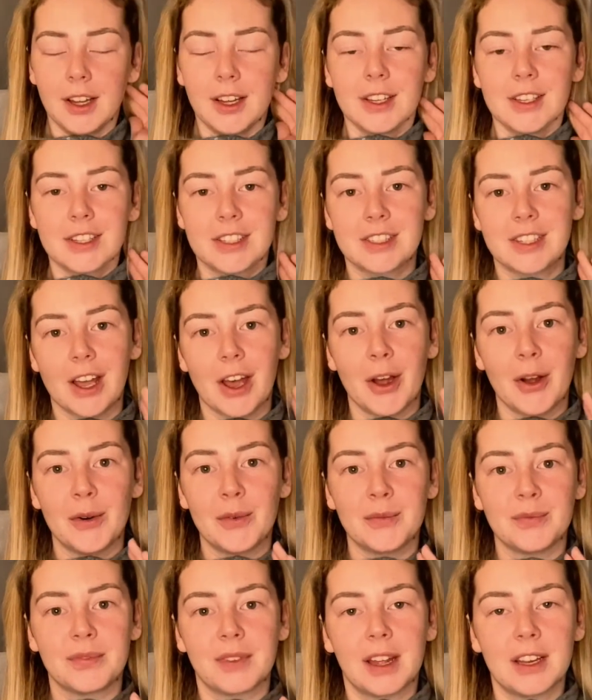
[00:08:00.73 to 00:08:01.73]

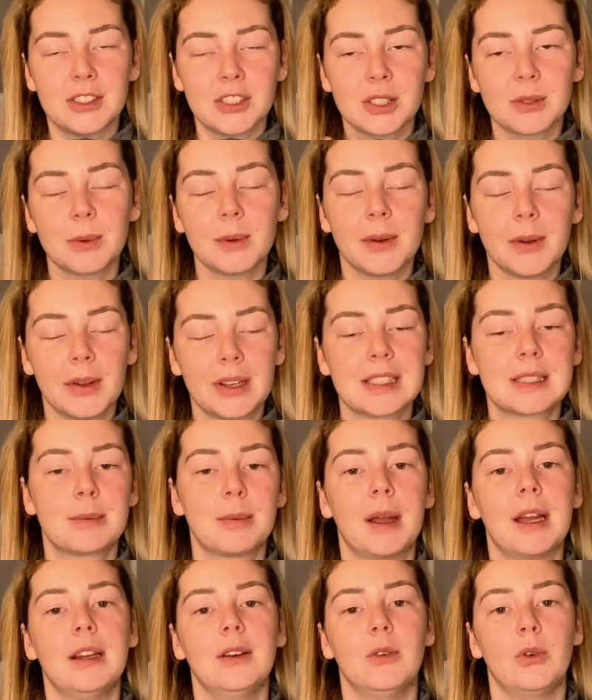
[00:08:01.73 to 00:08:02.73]
So I just want to
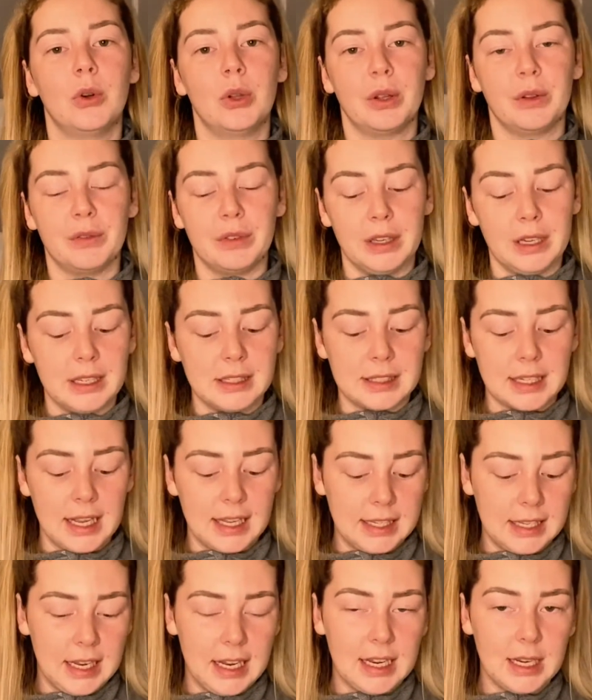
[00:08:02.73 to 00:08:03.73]
explain all of these
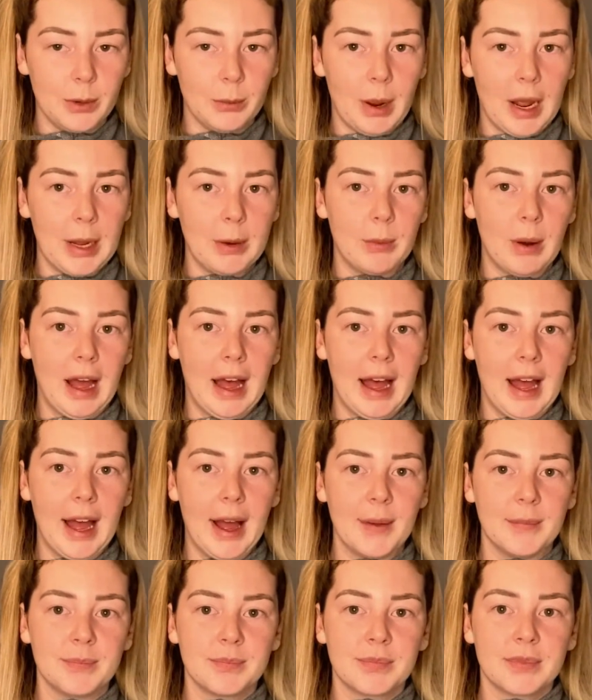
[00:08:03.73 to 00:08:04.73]
in a way
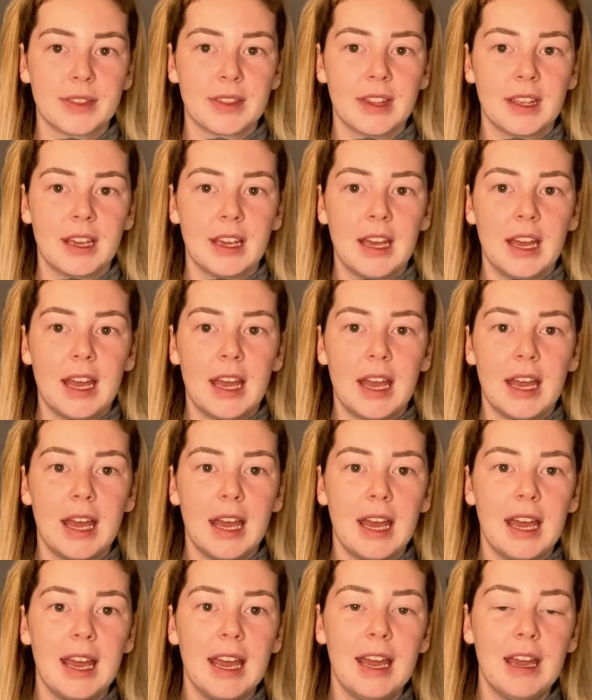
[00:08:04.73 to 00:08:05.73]
where,
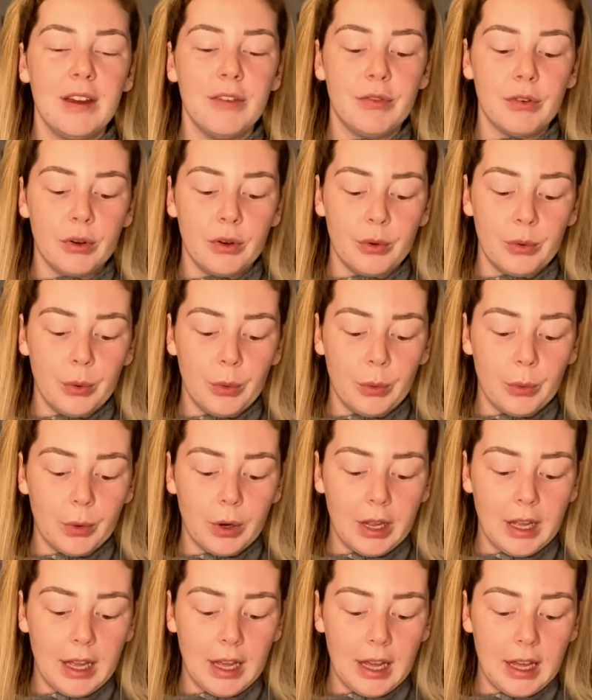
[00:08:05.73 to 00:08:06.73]
if
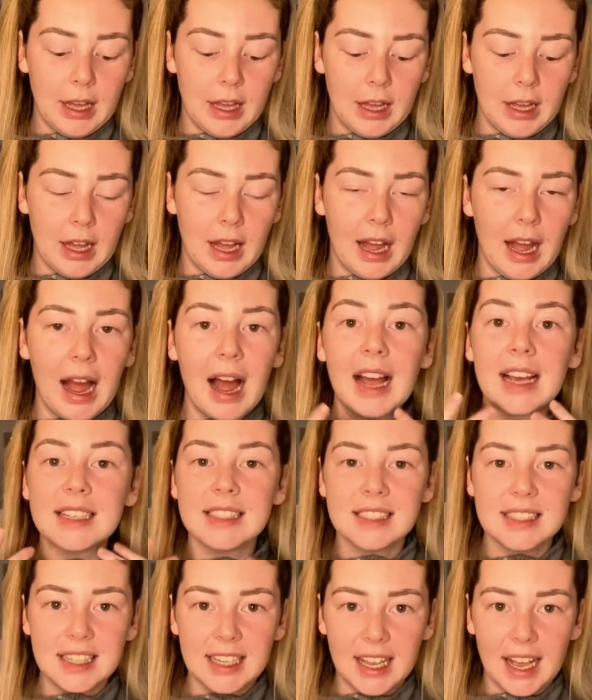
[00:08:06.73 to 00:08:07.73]
I
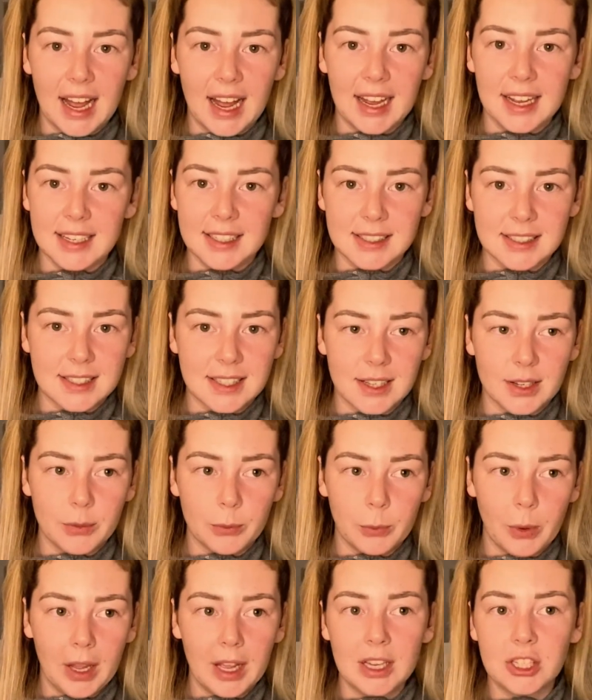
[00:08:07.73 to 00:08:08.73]
see it as
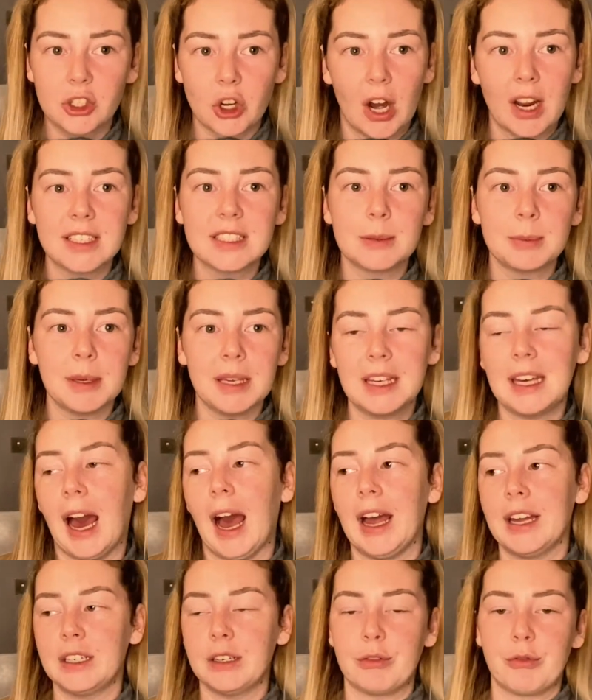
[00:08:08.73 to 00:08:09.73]
we're trying to be
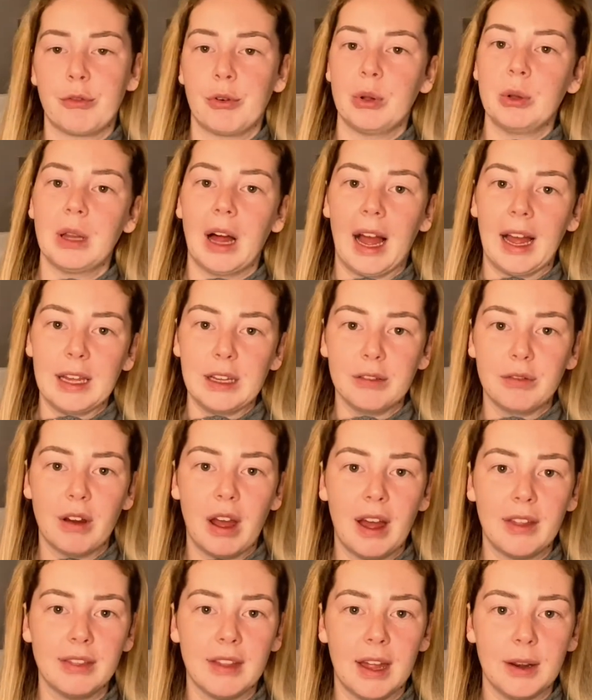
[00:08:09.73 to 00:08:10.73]
guided through life,
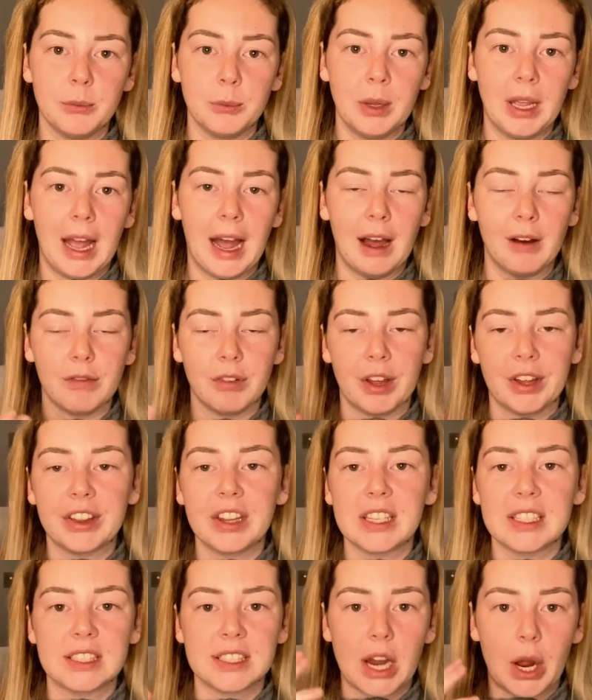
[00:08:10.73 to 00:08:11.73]
and then we have like
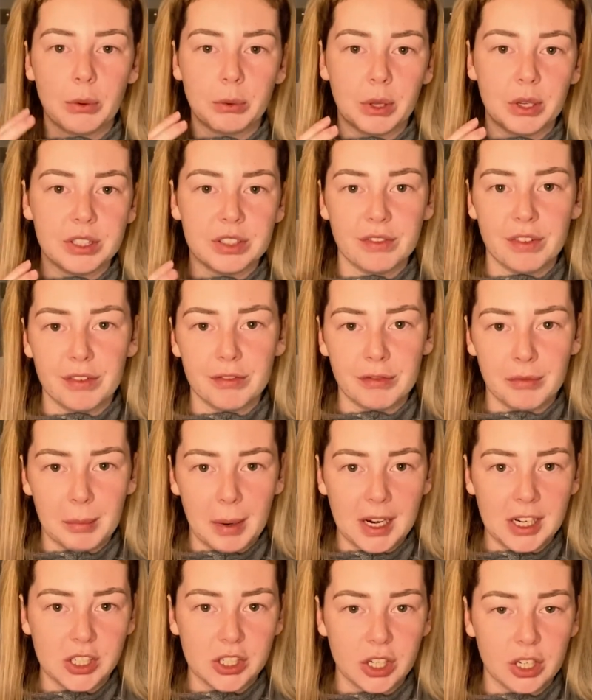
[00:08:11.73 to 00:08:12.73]
this download of
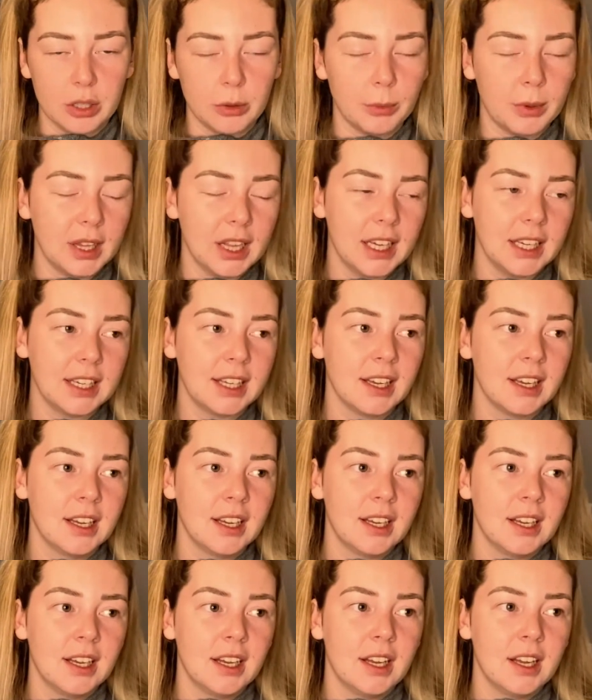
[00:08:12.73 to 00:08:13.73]
information and we're like,
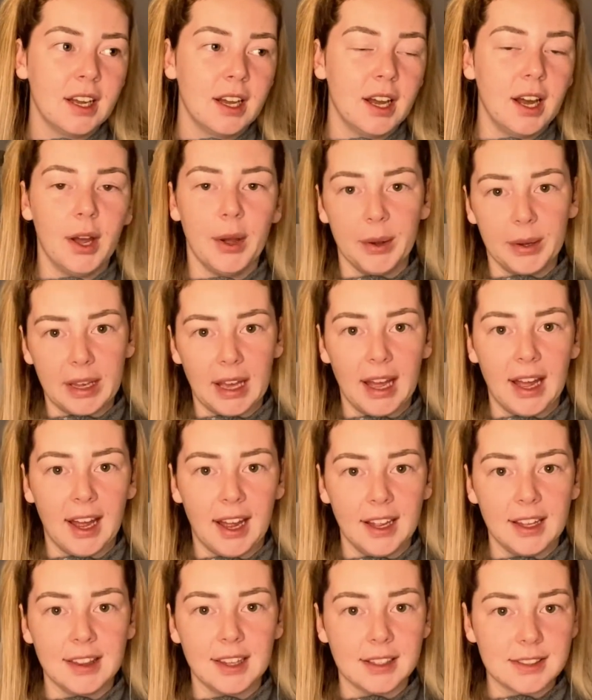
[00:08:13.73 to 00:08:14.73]

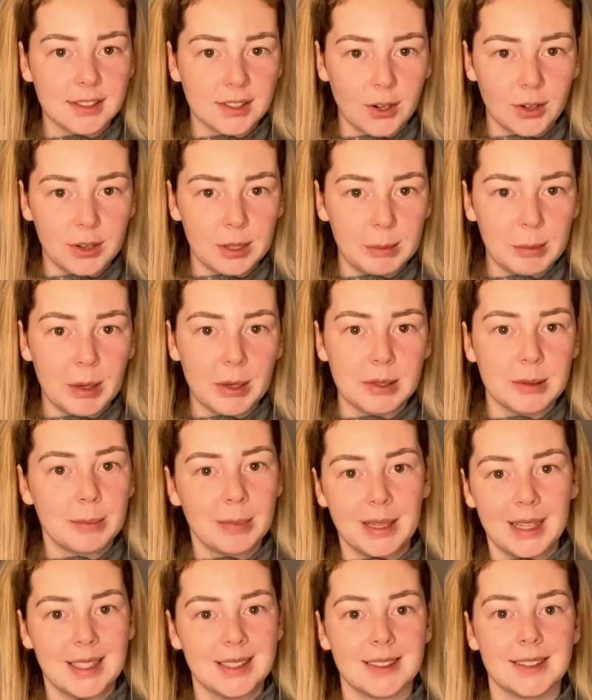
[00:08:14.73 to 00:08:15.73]
okay, that's not the most
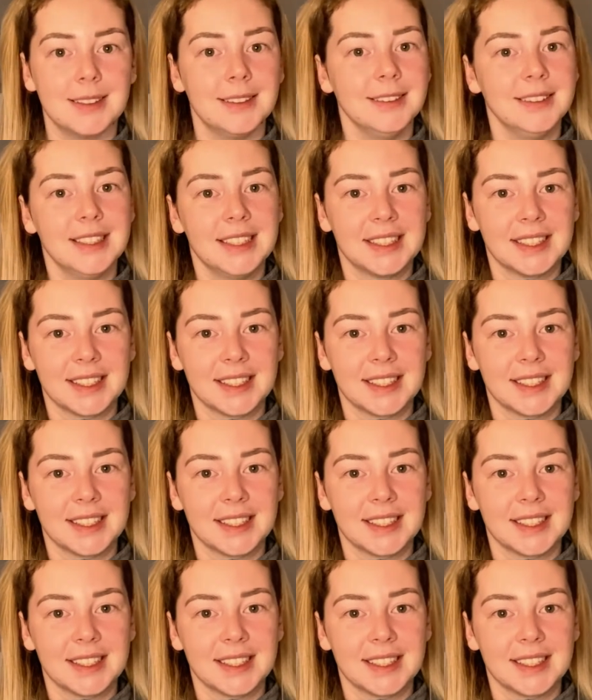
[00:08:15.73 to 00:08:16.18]
pleasant.